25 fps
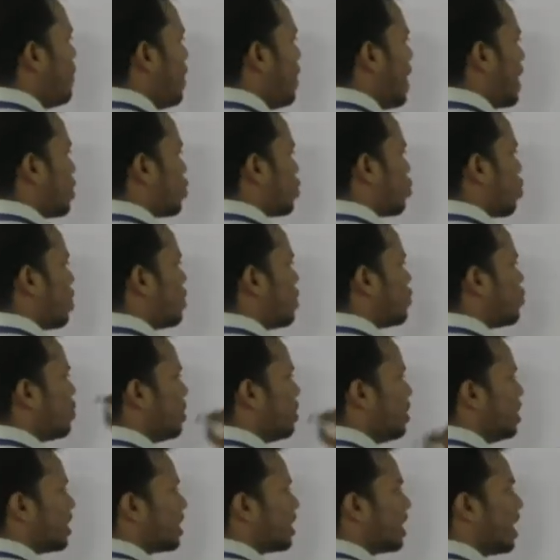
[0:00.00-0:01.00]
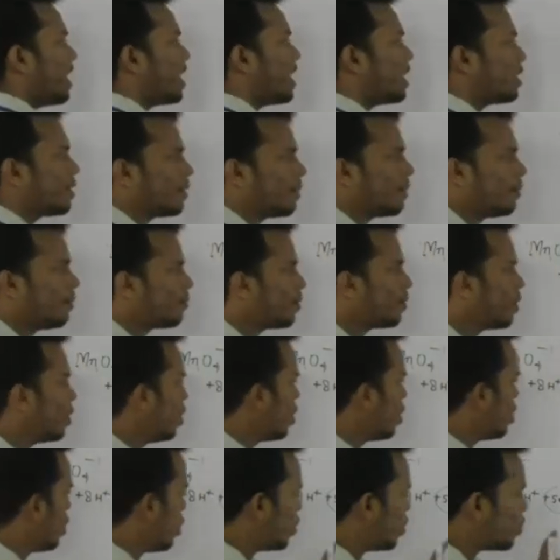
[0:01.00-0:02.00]
electrons here, correct?
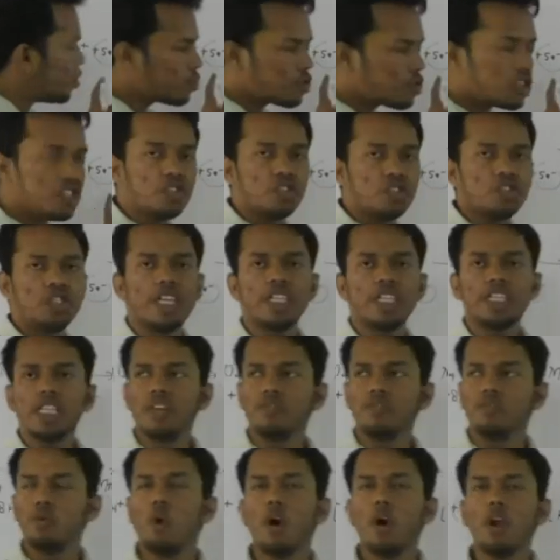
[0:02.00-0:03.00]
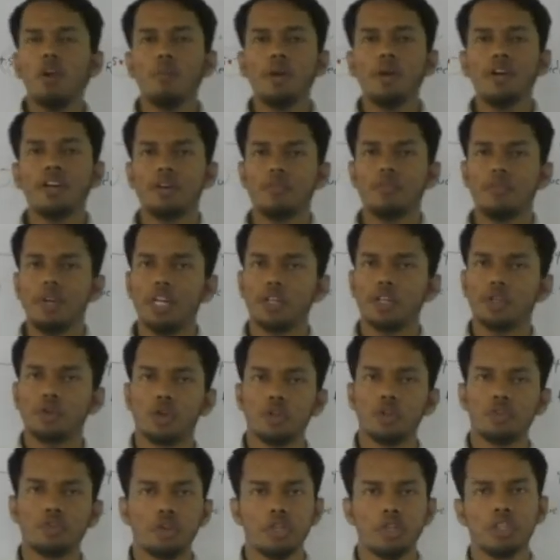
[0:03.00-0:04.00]
Since there is involvement of
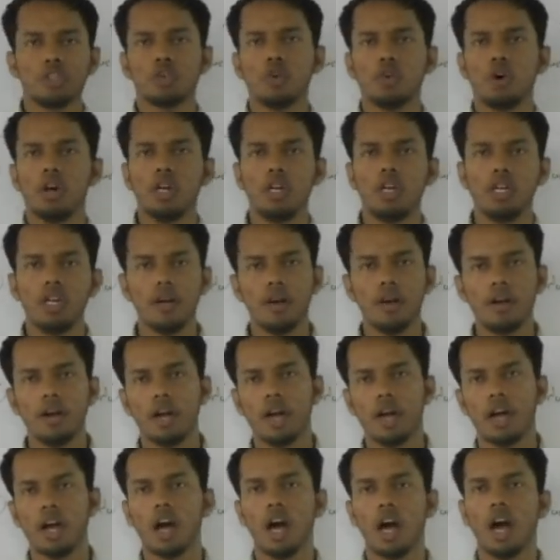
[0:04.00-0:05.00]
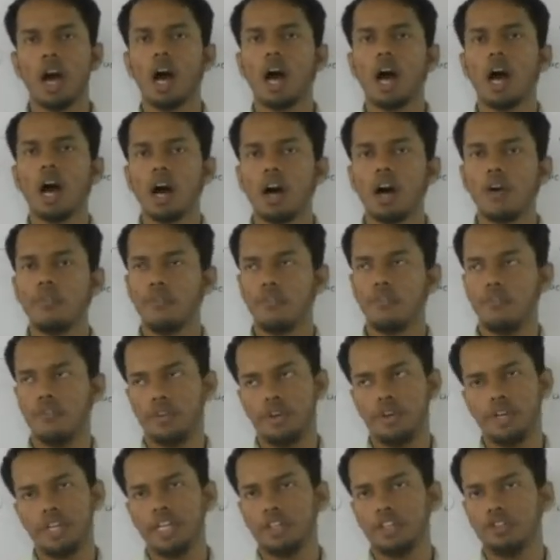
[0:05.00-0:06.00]
electrons, it is called
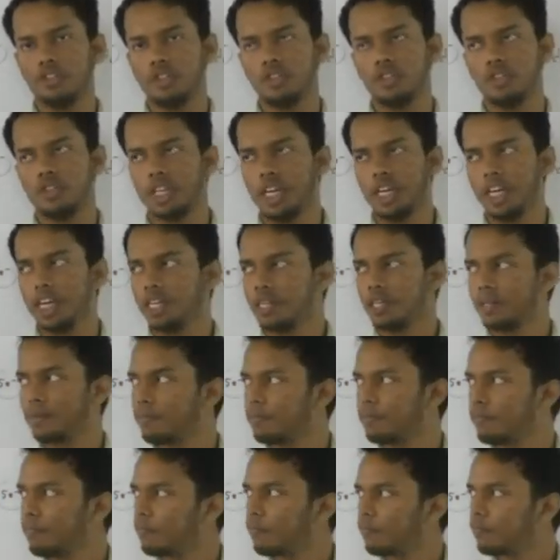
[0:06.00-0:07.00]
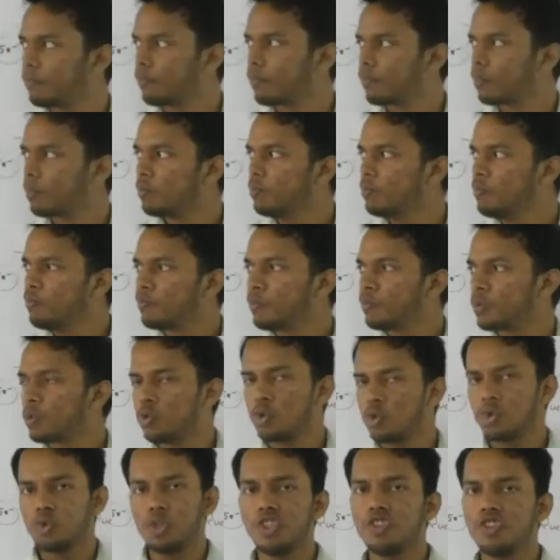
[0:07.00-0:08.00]
half reactions, correct?
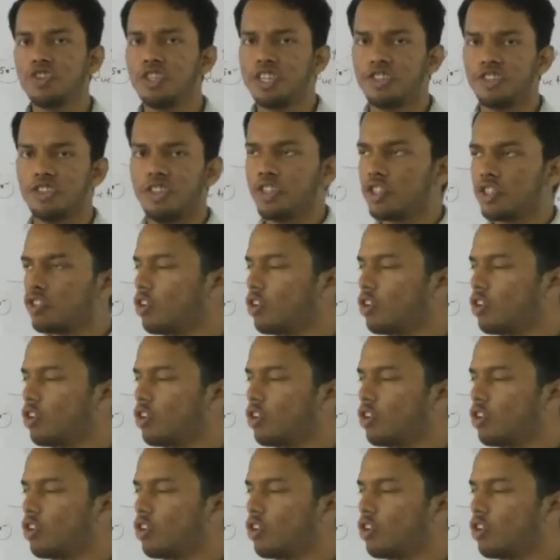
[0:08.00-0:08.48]
So this reaction is